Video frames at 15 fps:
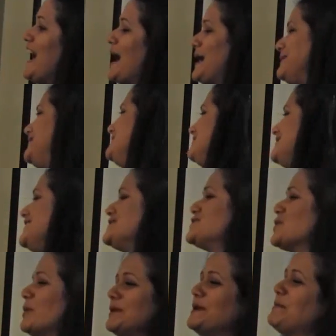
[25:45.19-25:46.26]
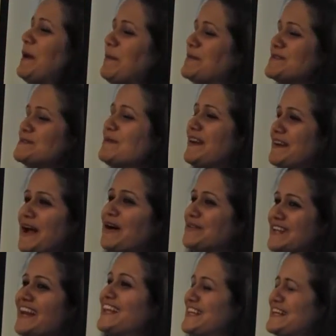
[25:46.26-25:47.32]
I mean, there's so many papers by now
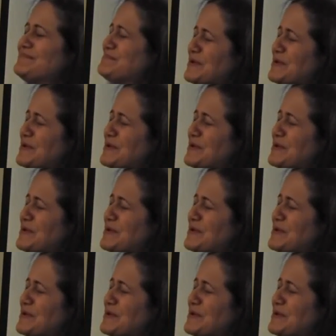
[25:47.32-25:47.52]
that I can